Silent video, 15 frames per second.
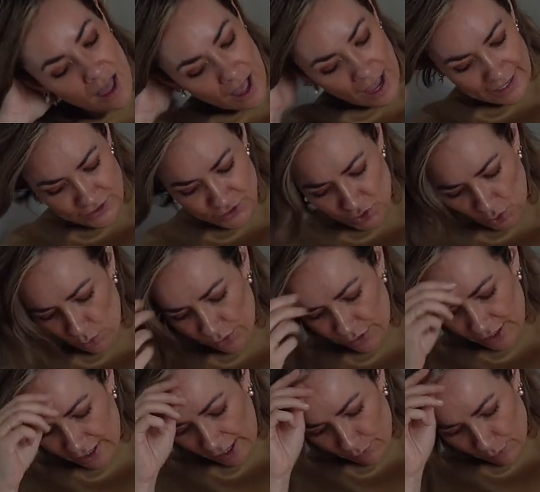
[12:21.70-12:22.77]
I don't
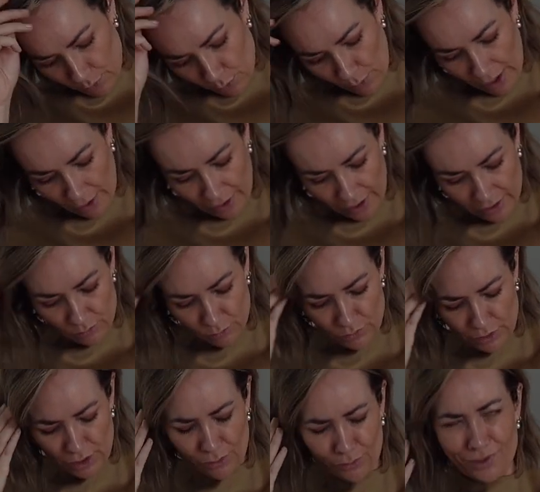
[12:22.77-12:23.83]
think I would wear it,
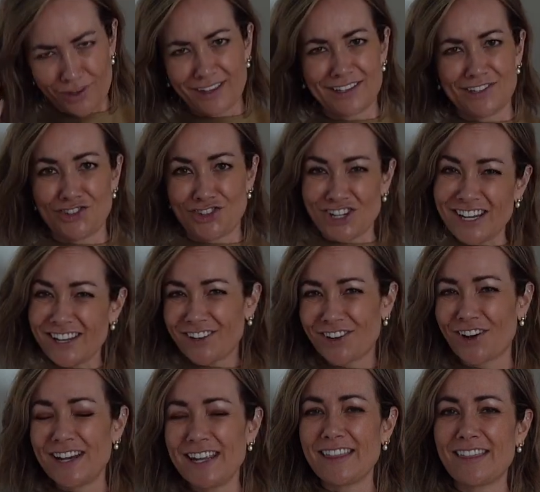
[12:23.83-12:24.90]
you know, with like a jean
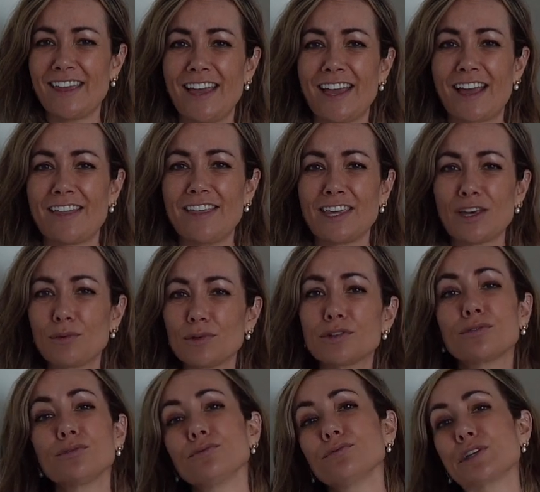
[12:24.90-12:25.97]
or anything. I think it would
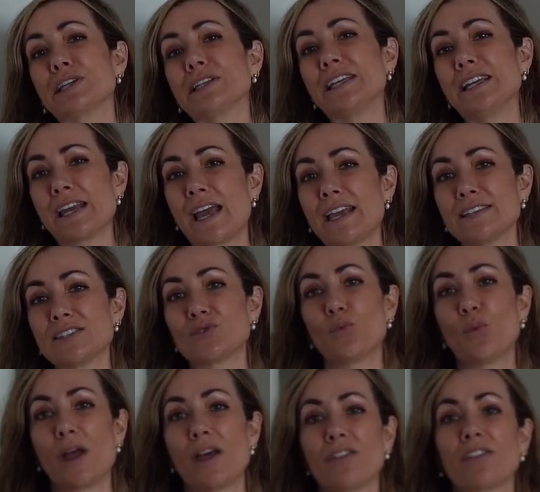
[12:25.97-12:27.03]
look really nice
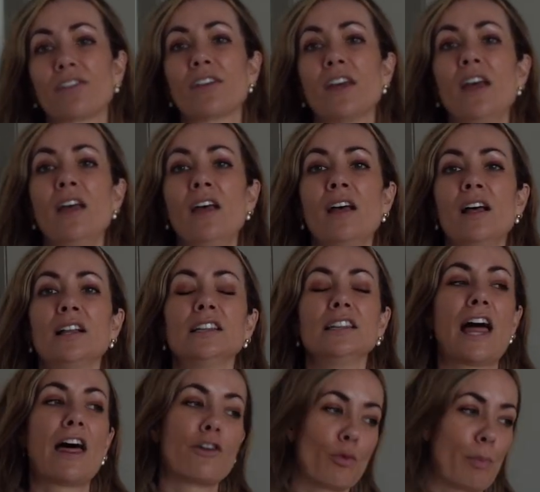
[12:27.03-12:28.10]
with
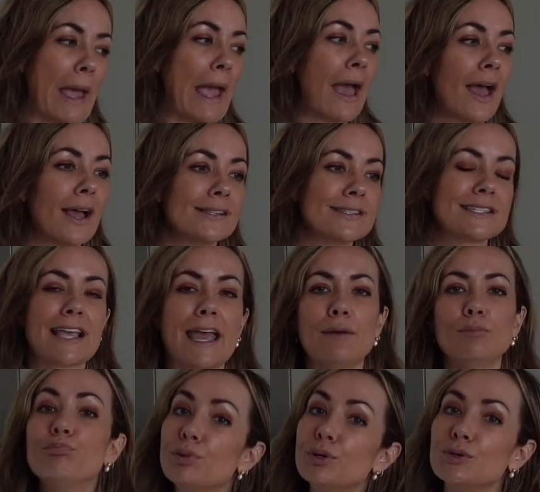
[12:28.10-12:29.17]
leather pants
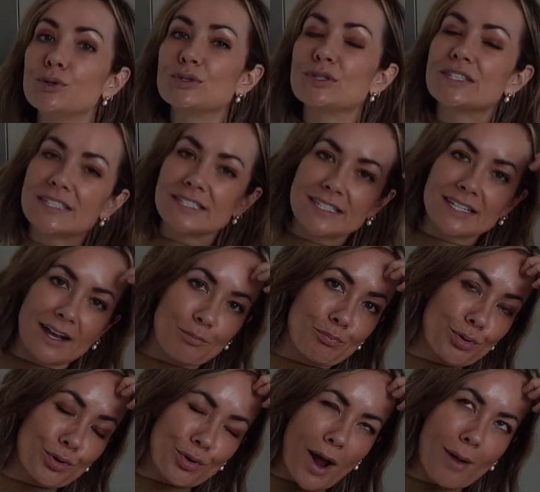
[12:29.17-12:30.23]
and boots.
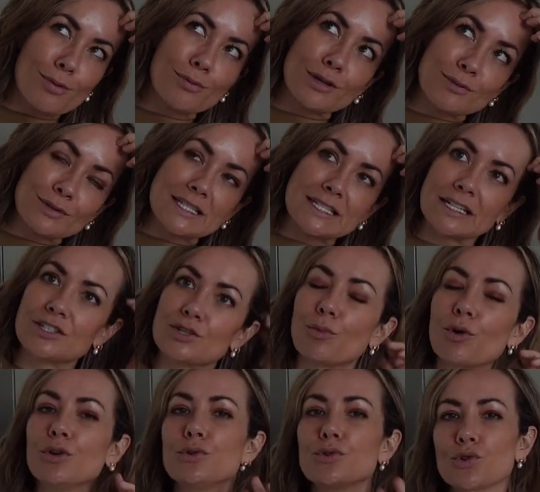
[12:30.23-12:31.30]
Probably would stick to
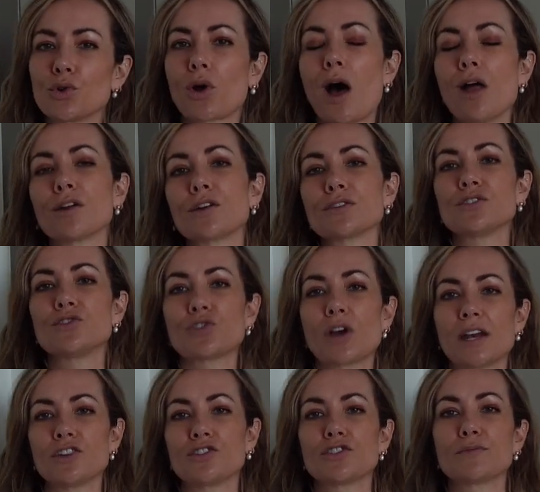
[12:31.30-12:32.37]
more neutral colors and
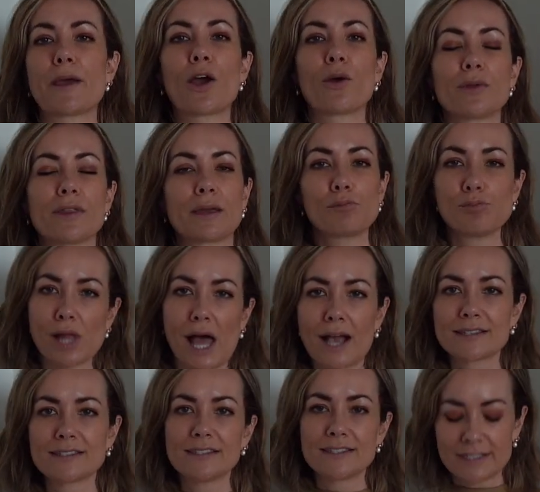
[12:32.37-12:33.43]
try to just pair it with like
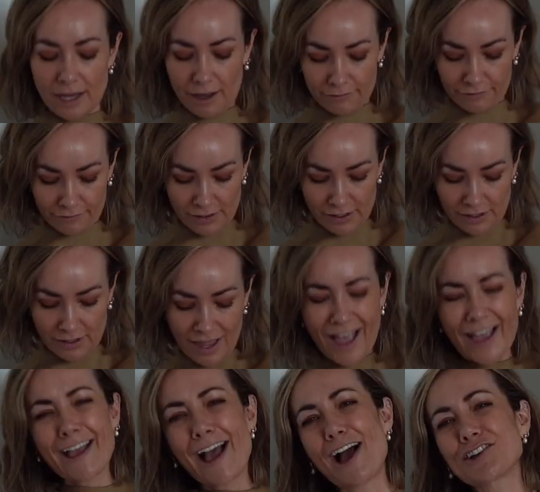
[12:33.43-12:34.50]
blacks and stuff.
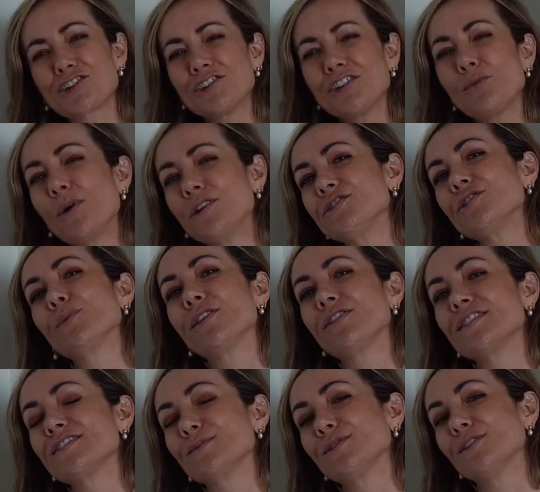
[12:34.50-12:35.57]
I actually wonder what
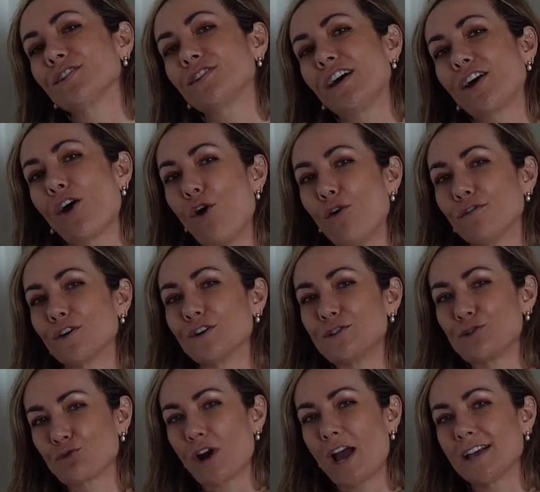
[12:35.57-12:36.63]
this would look like over a
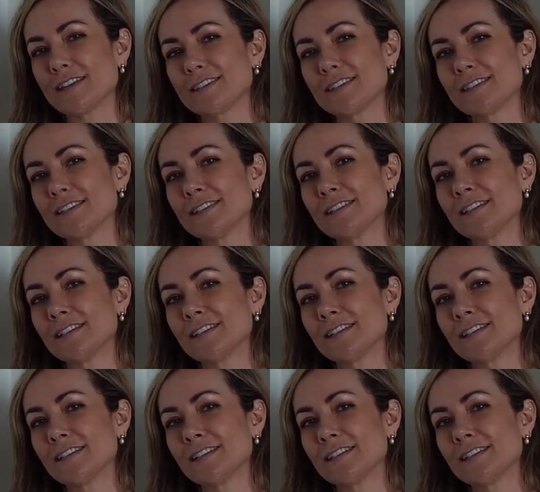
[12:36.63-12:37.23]
dress.